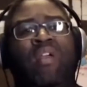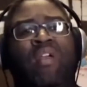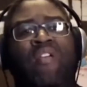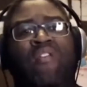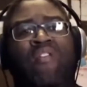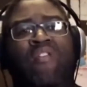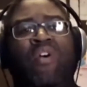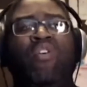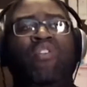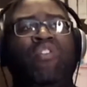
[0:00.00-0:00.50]

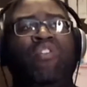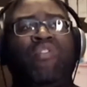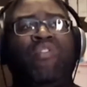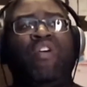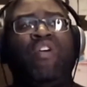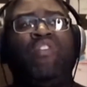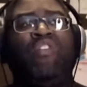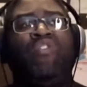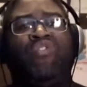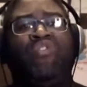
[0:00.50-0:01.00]
for those of
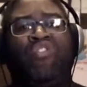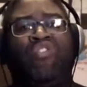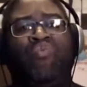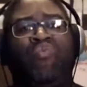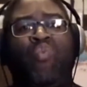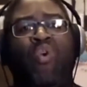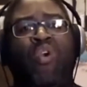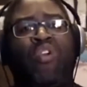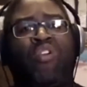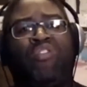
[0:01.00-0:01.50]
us who just
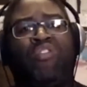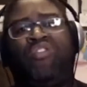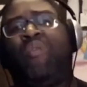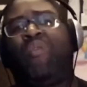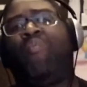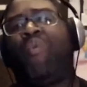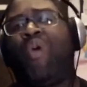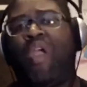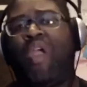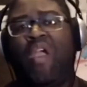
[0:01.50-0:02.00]
work
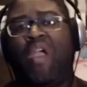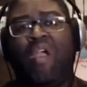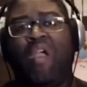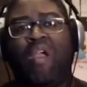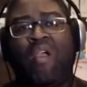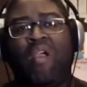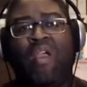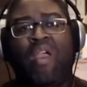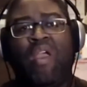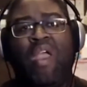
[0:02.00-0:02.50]

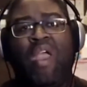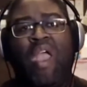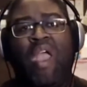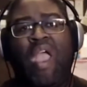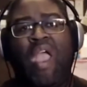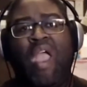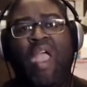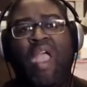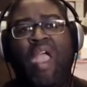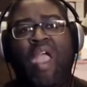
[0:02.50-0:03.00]
somewhere
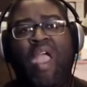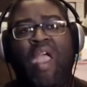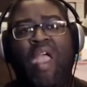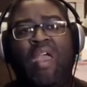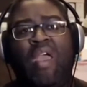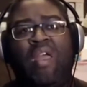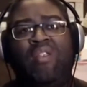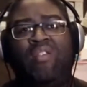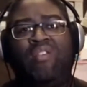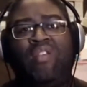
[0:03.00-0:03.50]

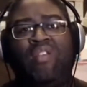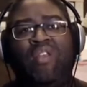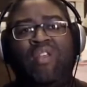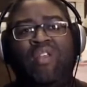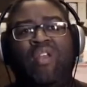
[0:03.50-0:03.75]
and